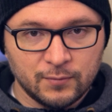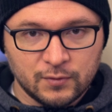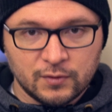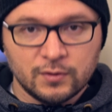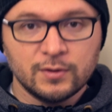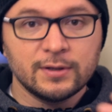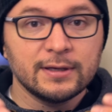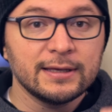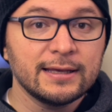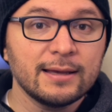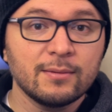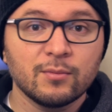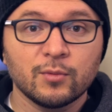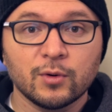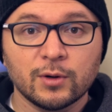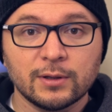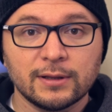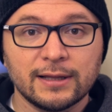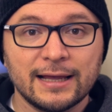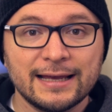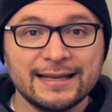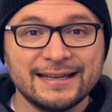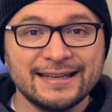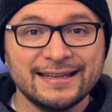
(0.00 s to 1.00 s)
So you can get more
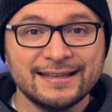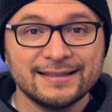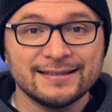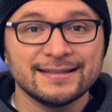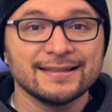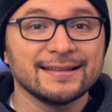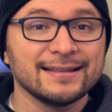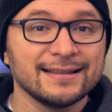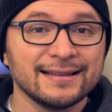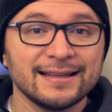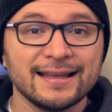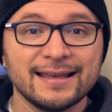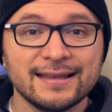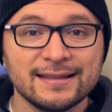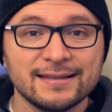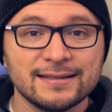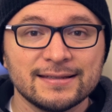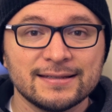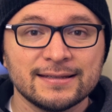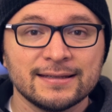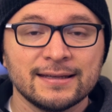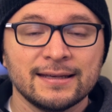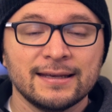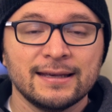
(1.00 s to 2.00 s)
light into the
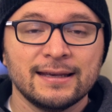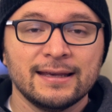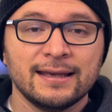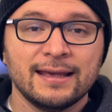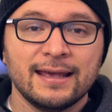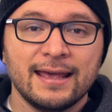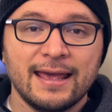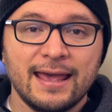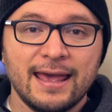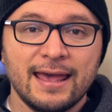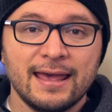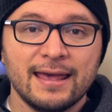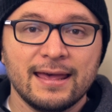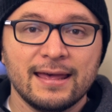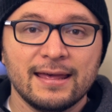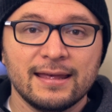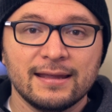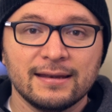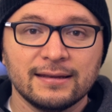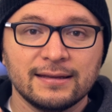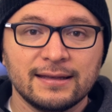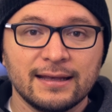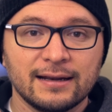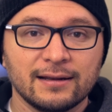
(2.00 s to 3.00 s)
lens
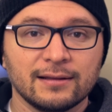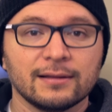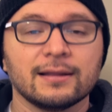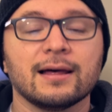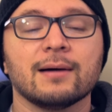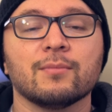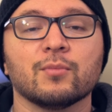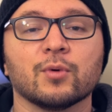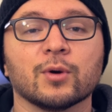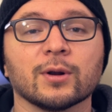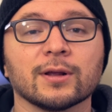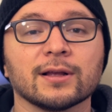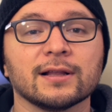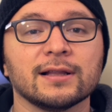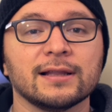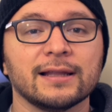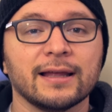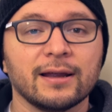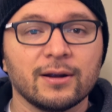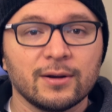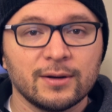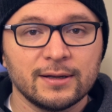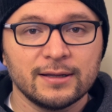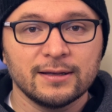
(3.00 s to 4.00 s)
and get a lot more
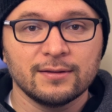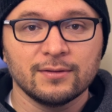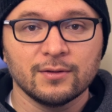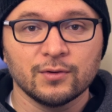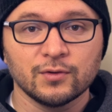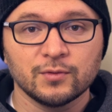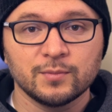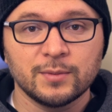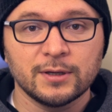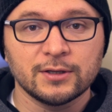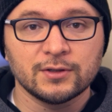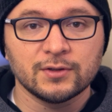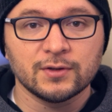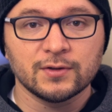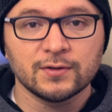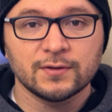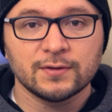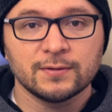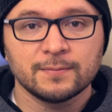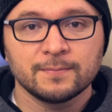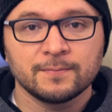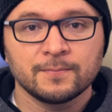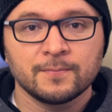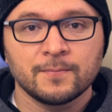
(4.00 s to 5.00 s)
clarity in those
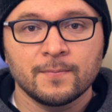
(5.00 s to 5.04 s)
pictures.